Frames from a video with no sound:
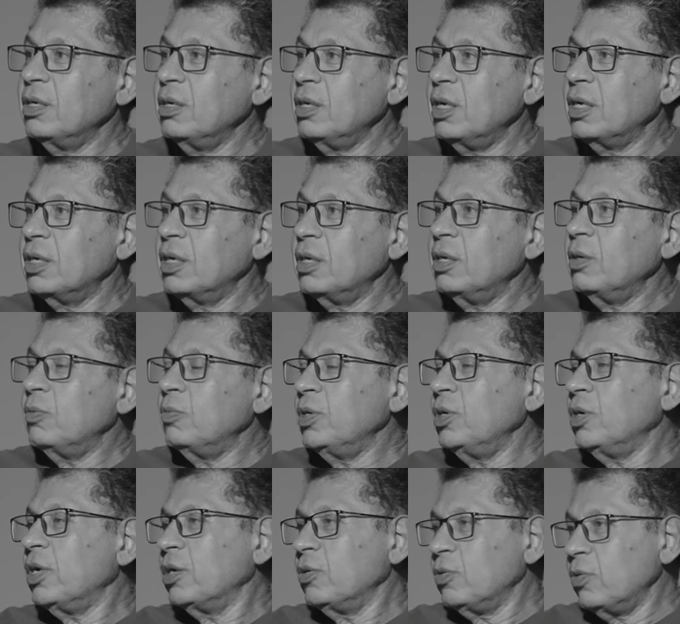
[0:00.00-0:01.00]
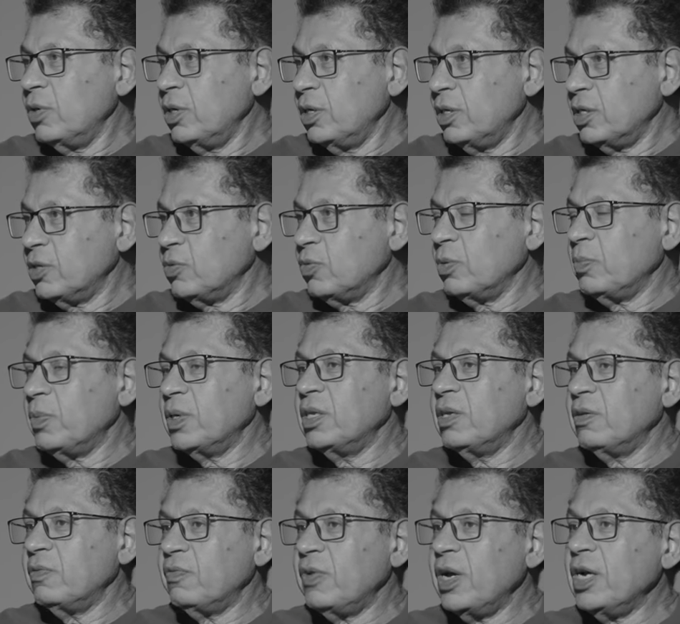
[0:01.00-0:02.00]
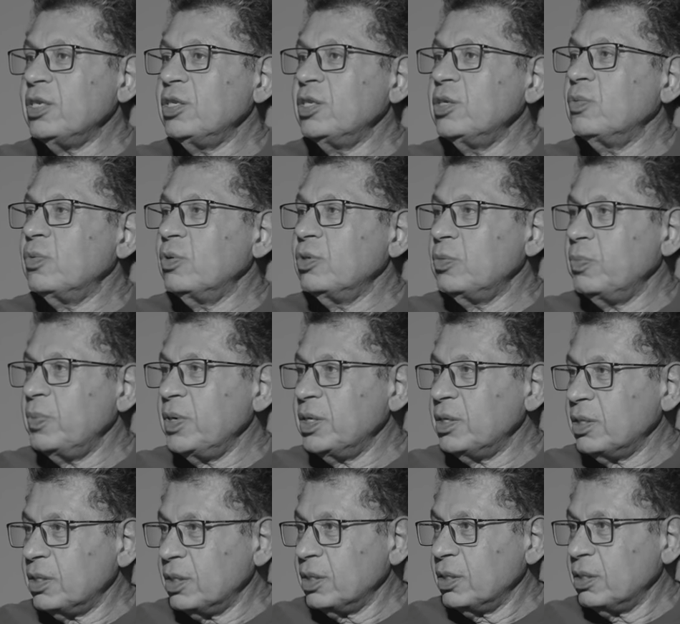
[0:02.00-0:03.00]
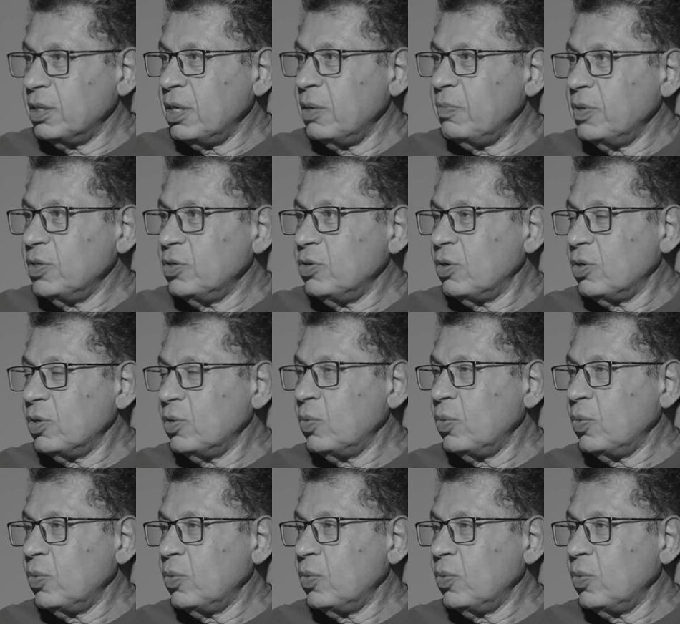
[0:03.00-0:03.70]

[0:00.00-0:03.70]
Yeah. Well, you can call it this way, but the fact you want peace, that means you're in